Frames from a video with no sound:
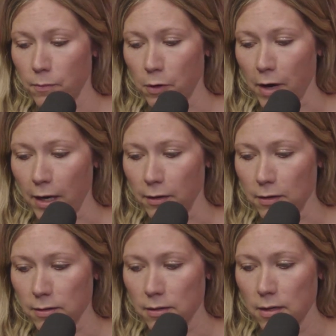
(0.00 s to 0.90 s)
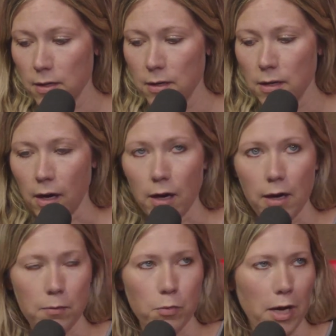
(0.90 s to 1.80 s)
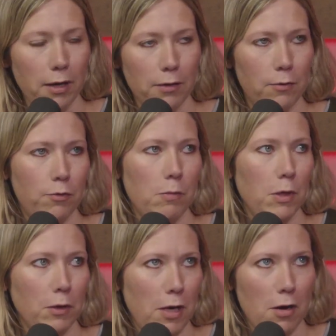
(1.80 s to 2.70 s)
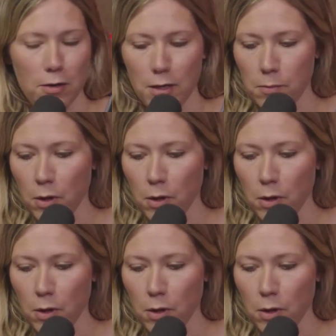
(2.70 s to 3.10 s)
providers and brand familiarity.